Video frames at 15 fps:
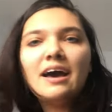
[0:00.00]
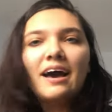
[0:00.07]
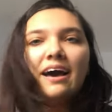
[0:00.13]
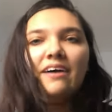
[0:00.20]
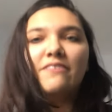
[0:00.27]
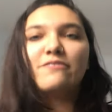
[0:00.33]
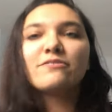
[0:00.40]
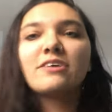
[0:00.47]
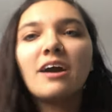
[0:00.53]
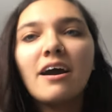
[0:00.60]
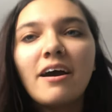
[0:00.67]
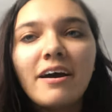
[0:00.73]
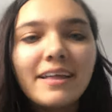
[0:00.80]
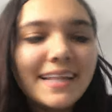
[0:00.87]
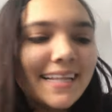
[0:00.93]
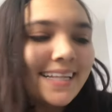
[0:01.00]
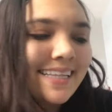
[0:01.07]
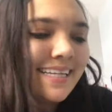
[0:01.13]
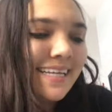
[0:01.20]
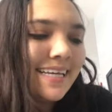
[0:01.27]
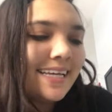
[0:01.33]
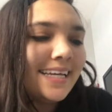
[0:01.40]
I've got
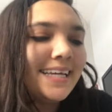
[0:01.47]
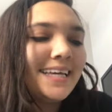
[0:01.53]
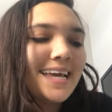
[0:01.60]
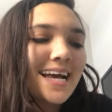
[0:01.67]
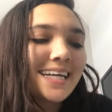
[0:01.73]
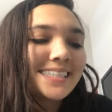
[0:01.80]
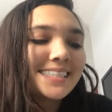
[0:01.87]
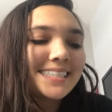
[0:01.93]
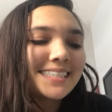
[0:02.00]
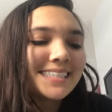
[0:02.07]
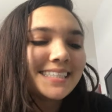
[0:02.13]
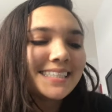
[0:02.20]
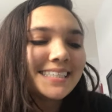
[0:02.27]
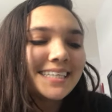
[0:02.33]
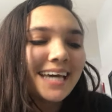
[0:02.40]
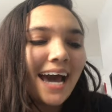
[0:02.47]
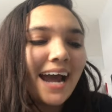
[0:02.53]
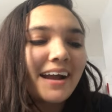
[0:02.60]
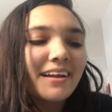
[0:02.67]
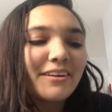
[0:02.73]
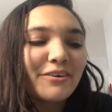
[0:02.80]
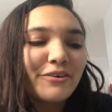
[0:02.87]
the
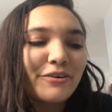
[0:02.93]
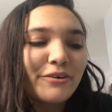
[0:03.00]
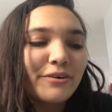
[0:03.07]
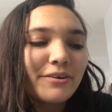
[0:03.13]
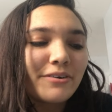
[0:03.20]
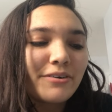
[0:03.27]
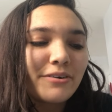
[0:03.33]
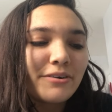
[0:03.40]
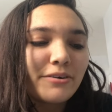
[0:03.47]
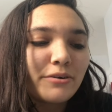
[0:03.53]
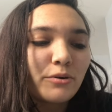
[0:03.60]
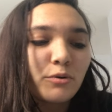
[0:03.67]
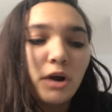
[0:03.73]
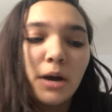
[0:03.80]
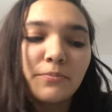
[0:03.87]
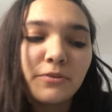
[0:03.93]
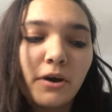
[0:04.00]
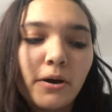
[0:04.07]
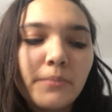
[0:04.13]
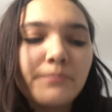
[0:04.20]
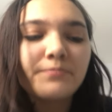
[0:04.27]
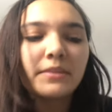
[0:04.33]
Skylar crop
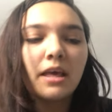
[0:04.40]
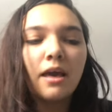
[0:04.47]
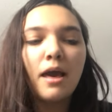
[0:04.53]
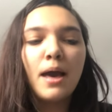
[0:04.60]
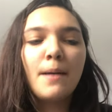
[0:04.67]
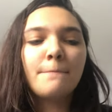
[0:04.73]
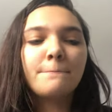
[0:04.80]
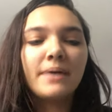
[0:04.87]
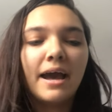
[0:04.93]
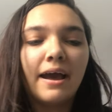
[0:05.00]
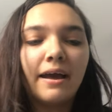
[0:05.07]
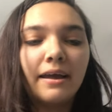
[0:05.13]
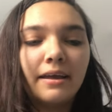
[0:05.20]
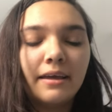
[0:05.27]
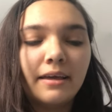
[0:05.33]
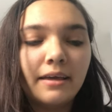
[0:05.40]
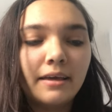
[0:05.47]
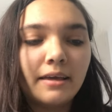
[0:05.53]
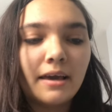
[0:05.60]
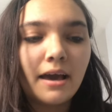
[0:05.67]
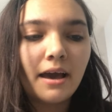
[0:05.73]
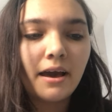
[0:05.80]
top
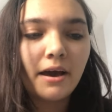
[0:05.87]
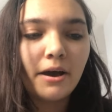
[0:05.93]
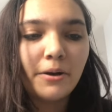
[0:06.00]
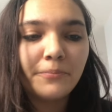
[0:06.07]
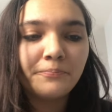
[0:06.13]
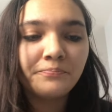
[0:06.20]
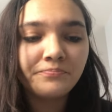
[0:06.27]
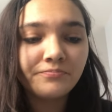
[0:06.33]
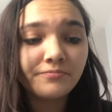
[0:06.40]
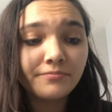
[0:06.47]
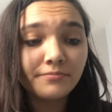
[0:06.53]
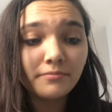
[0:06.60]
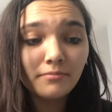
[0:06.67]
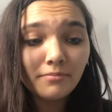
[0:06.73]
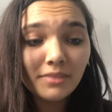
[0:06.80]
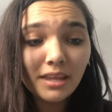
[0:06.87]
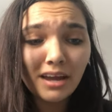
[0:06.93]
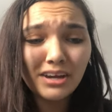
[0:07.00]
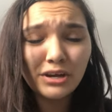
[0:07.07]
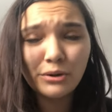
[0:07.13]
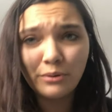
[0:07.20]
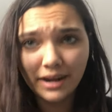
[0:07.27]
by
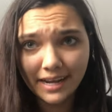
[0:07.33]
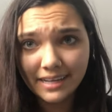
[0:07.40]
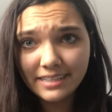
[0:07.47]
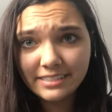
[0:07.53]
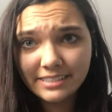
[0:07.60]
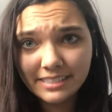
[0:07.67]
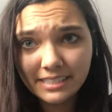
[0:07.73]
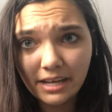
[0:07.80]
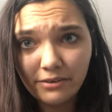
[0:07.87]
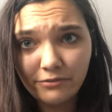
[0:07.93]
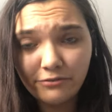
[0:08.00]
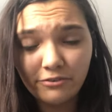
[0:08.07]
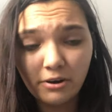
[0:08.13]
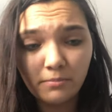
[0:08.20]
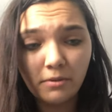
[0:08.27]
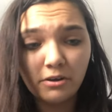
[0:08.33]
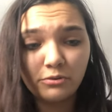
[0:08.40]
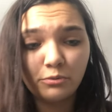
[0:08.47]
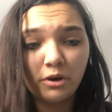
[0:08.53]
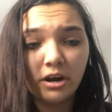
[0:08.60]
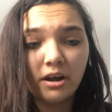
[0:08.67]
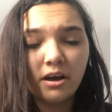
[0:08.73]
Grace on
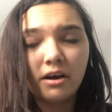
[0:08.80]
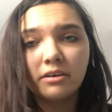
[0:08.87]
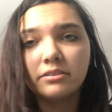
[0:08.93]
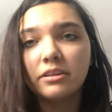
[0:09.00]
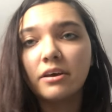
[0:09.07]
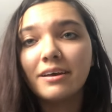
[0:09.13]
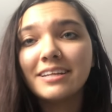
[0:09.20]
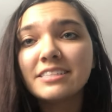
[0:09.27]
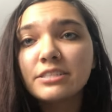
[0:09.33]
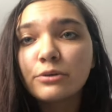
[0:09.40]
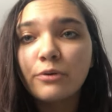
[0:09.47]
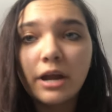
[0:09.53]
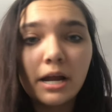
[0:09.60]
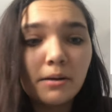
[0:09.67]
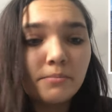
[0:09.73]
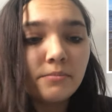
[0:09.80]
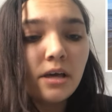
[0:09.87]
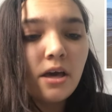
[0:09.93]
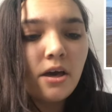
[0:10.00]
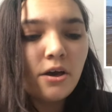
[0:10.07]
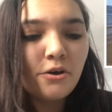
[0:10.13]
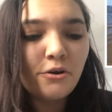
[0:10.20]
Instagram.
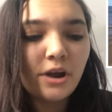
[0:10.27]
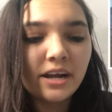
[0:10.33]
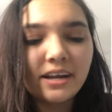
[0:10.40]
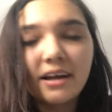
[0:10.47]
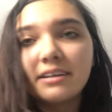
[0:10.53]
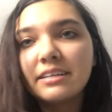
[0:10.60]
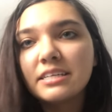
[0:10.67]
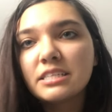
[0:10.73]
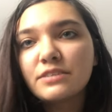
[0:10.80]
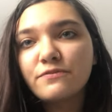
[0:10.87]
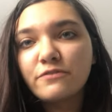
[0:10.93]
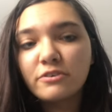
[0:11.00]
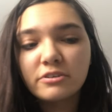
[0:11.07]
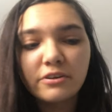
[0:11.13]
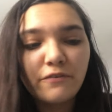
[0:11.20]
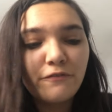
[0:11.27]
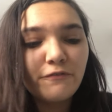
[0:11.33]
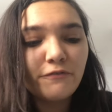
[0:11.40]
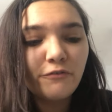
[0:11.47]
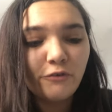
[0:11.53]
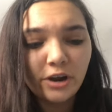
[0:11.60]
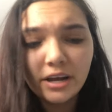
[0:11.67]
Her account is For the
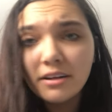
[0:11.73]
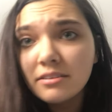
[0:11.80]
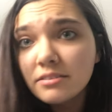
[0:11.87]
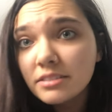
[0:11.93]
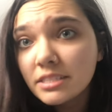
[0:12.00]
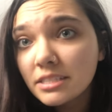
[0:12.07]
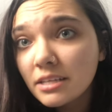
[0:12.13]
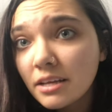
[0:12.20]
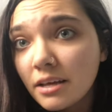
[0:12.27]
Frills,